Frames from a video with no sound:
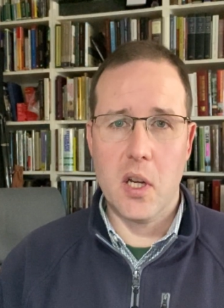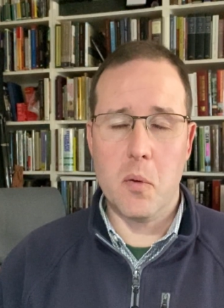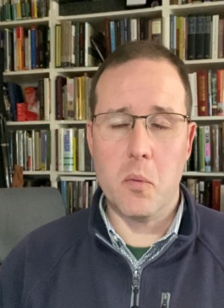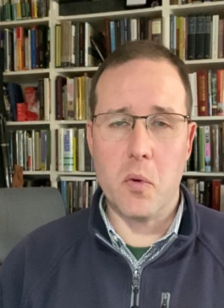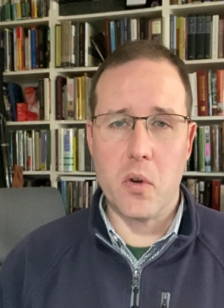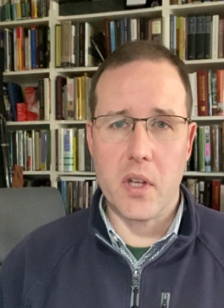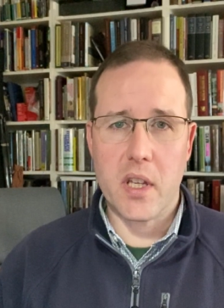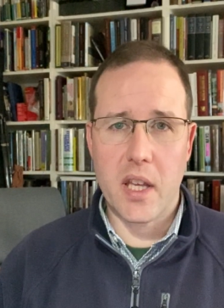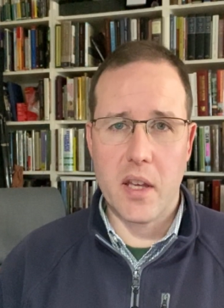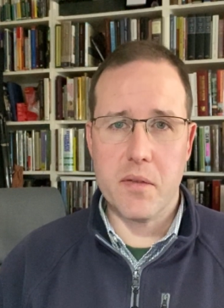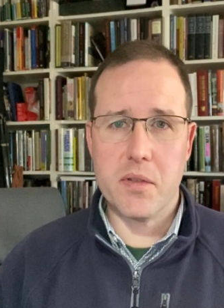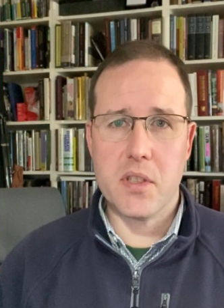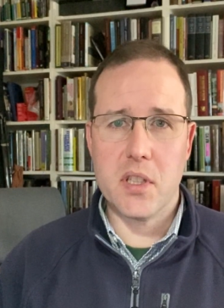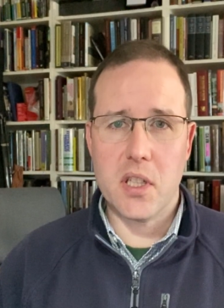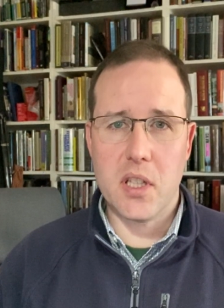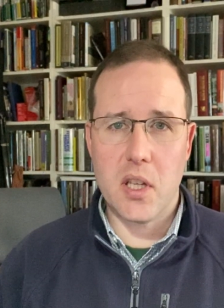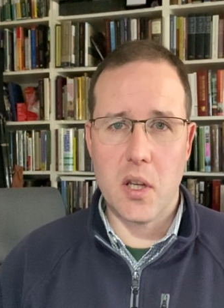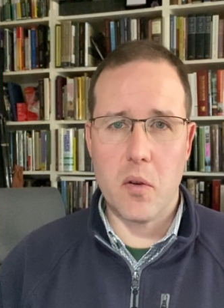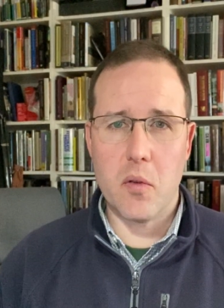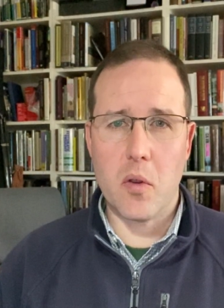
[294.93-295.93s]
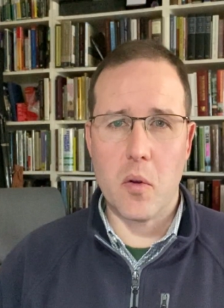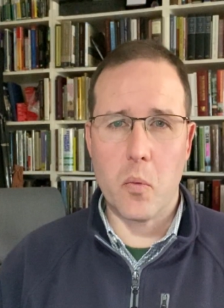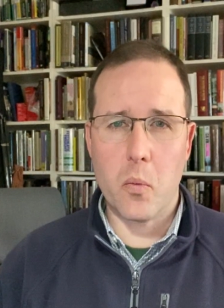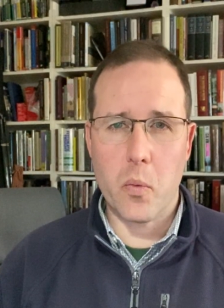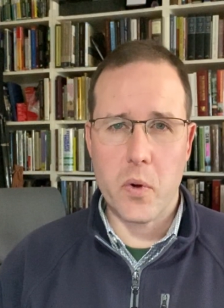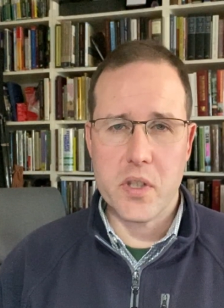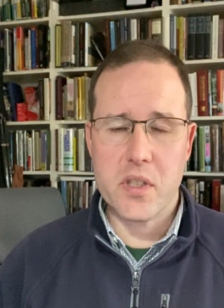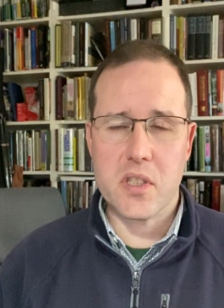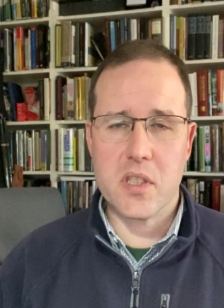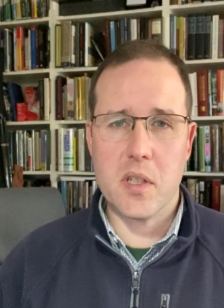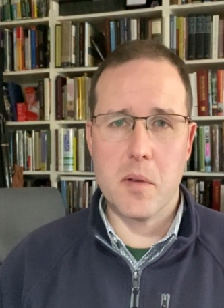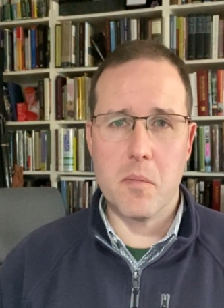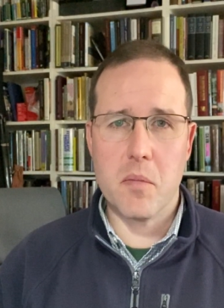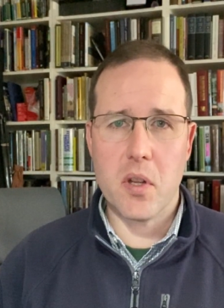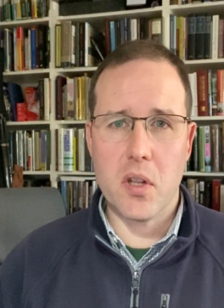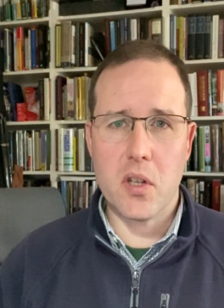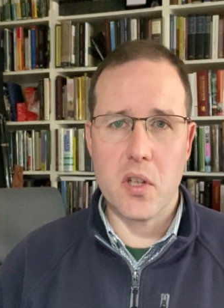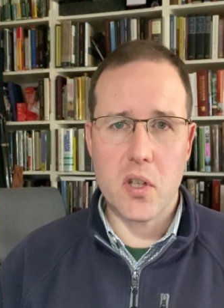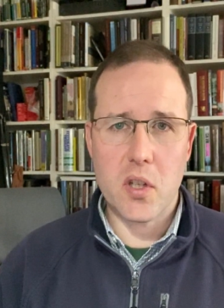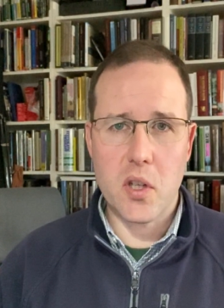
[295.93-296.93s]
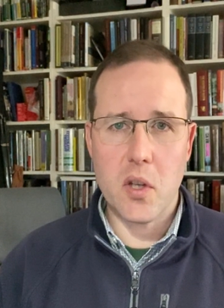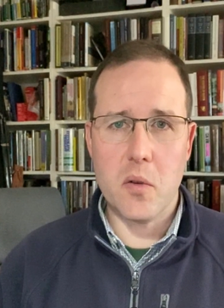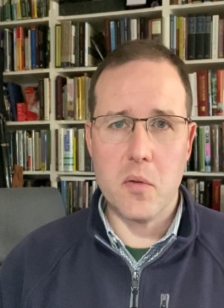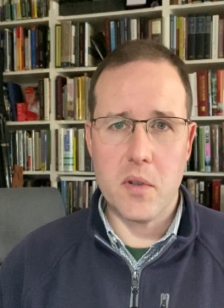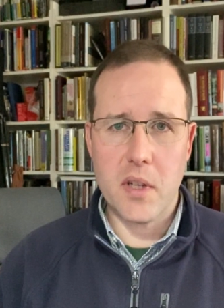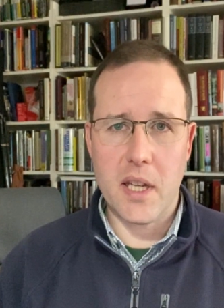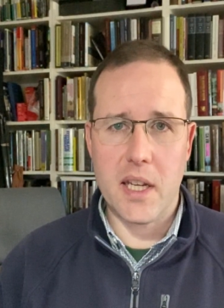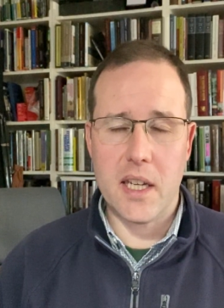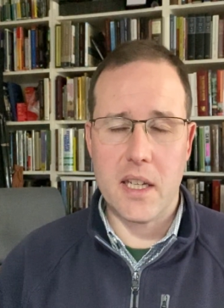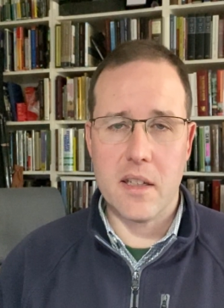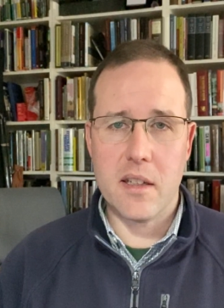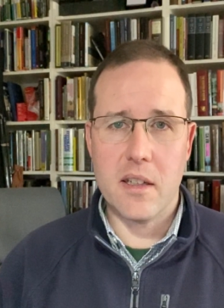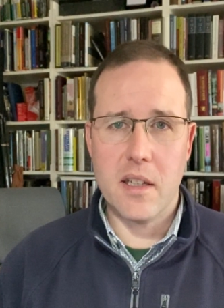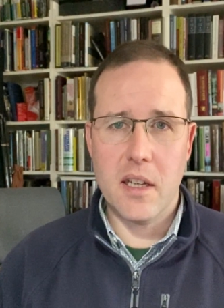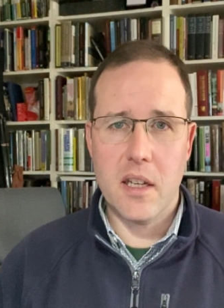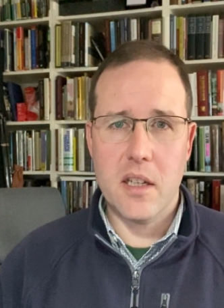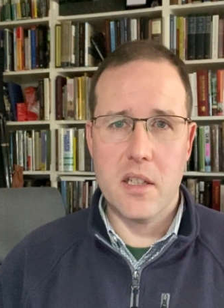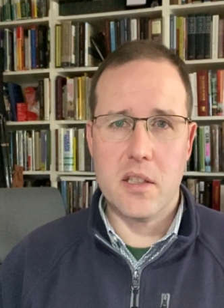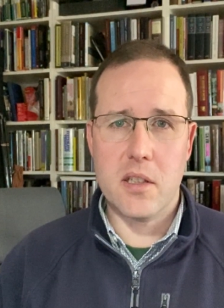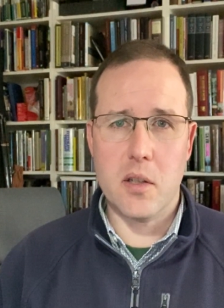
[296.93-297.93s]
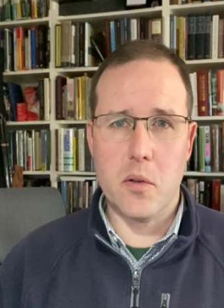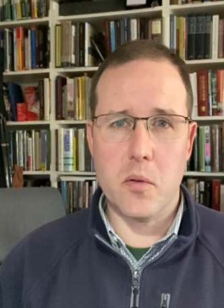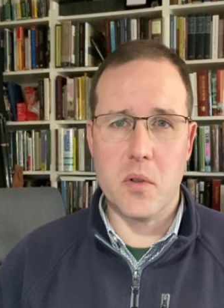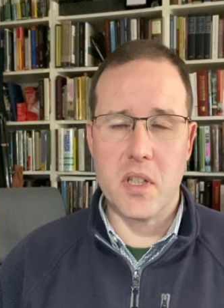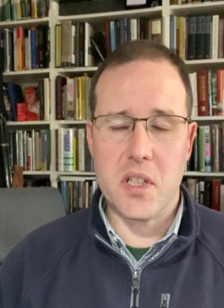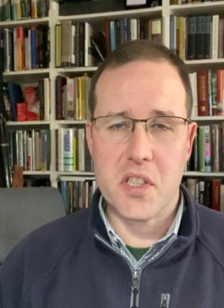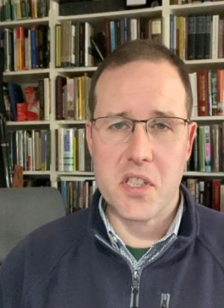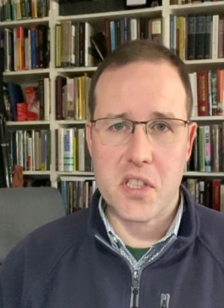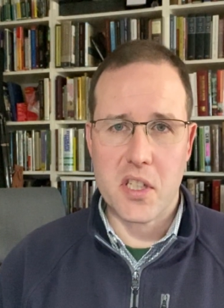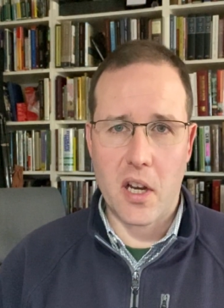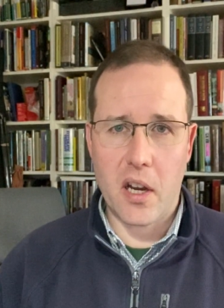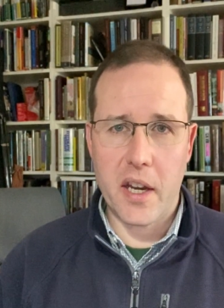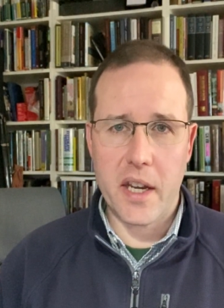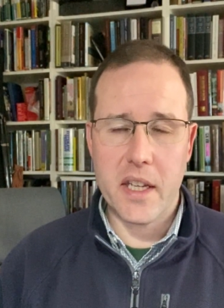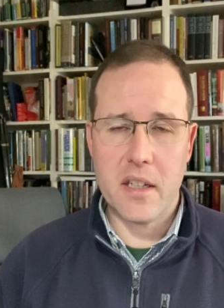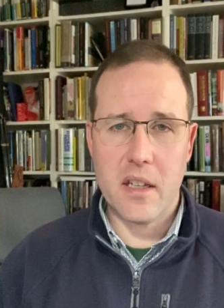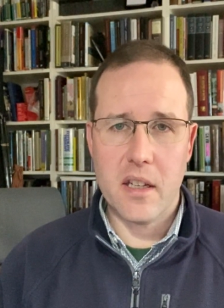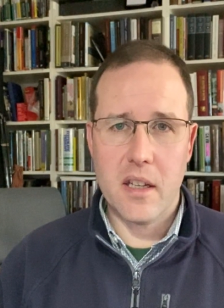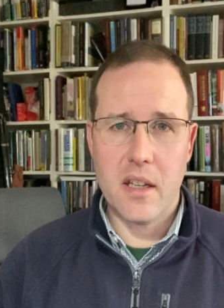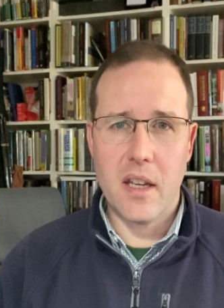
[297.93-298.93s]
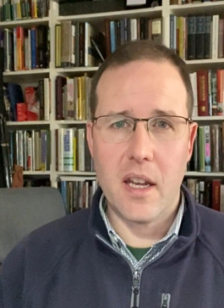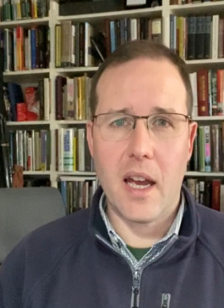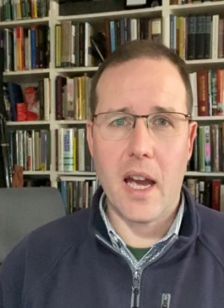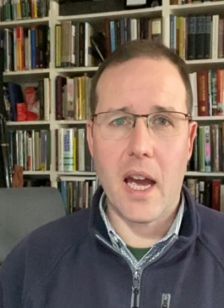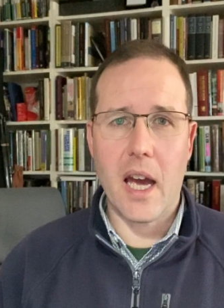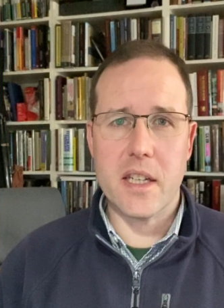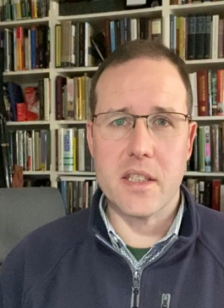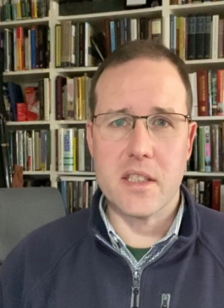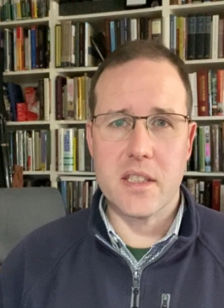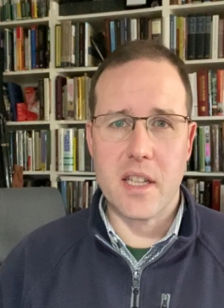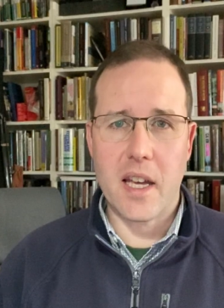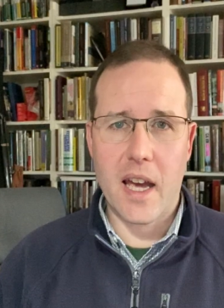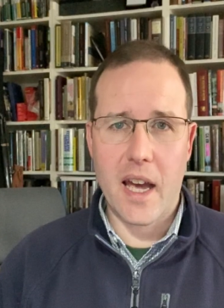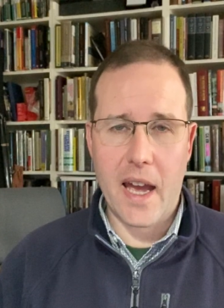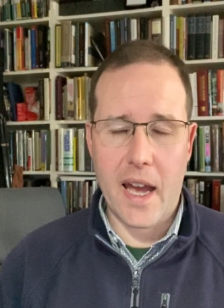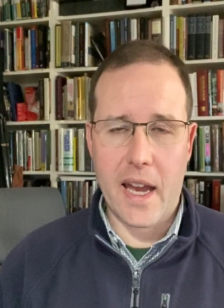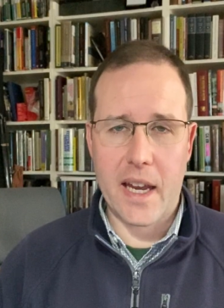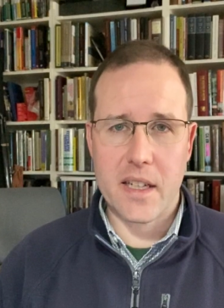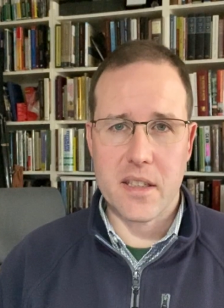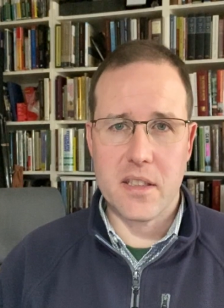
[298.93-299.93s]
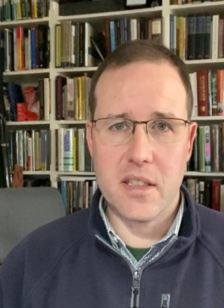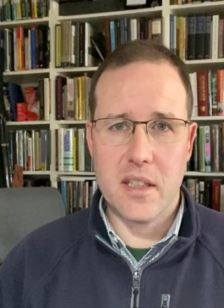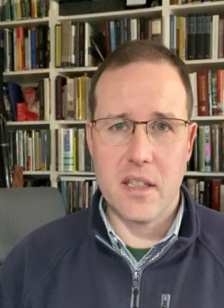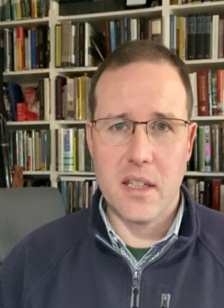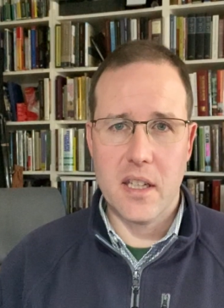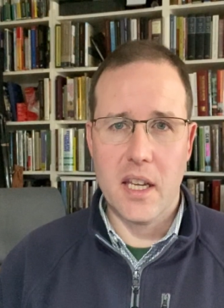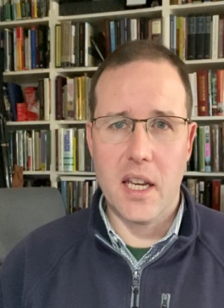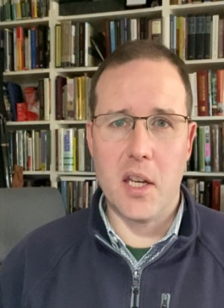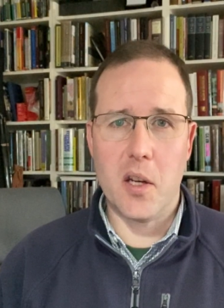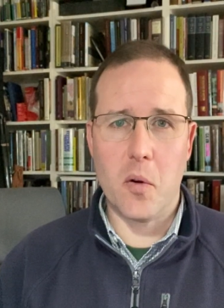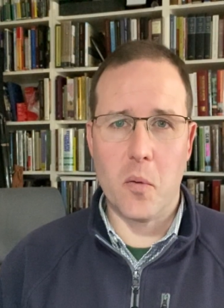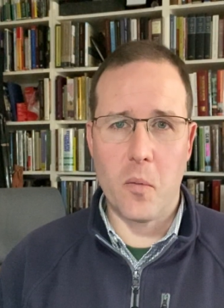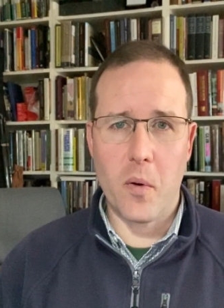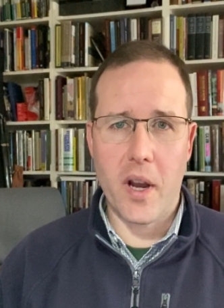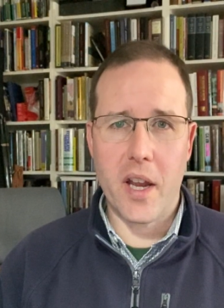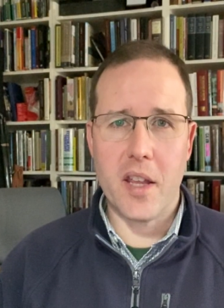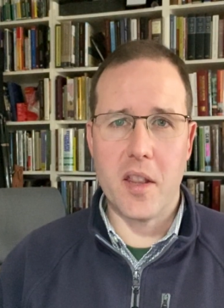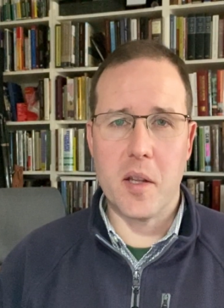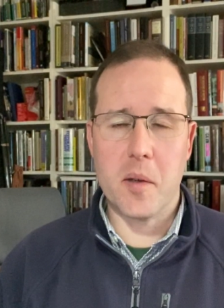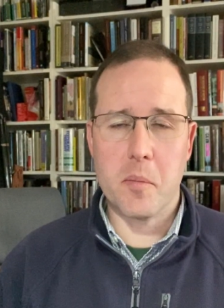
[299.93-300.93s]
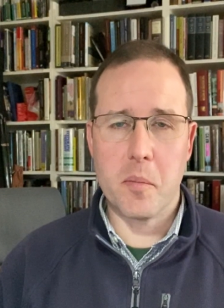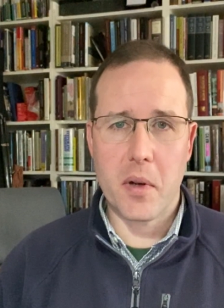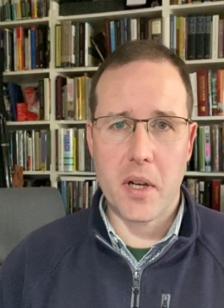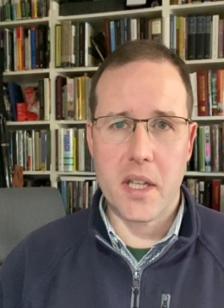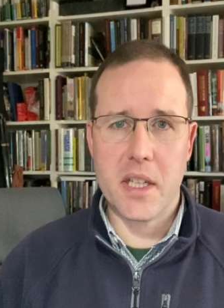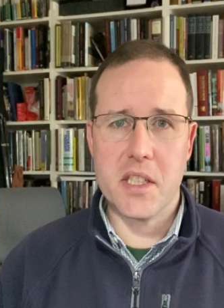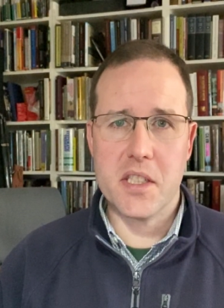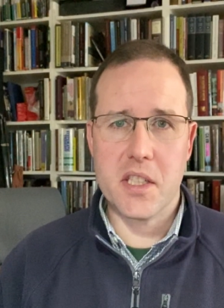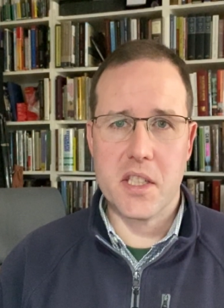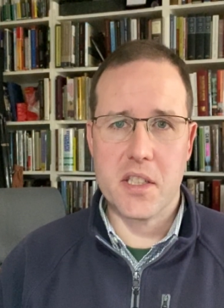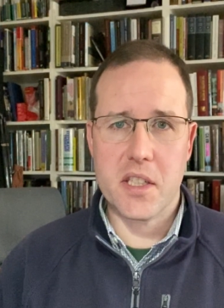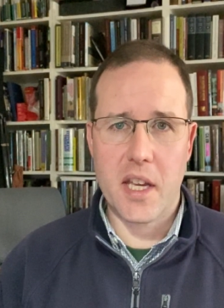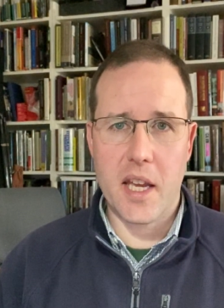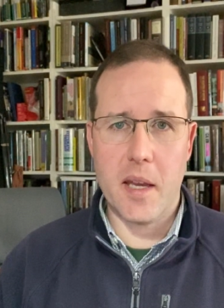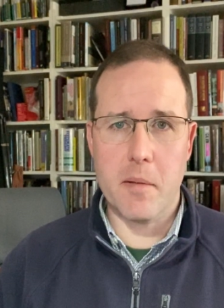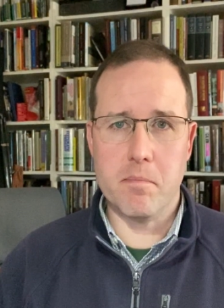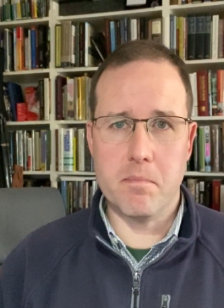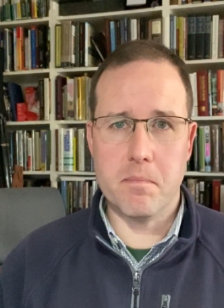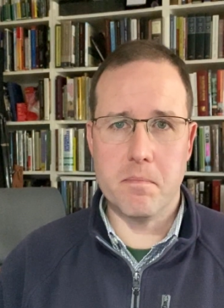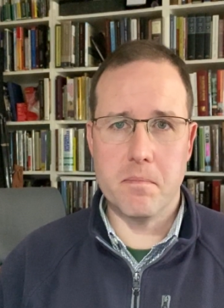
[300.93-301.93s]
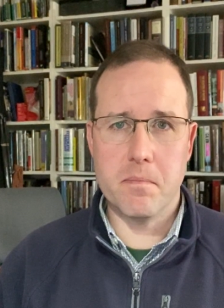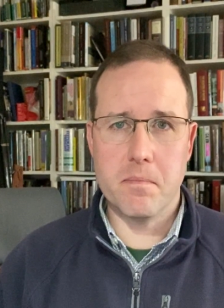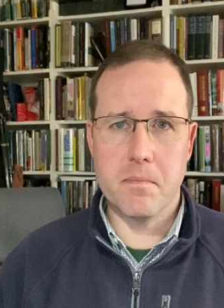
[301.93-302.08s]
will give to you the wisdom that you need to decide and to act in a way that pleases him.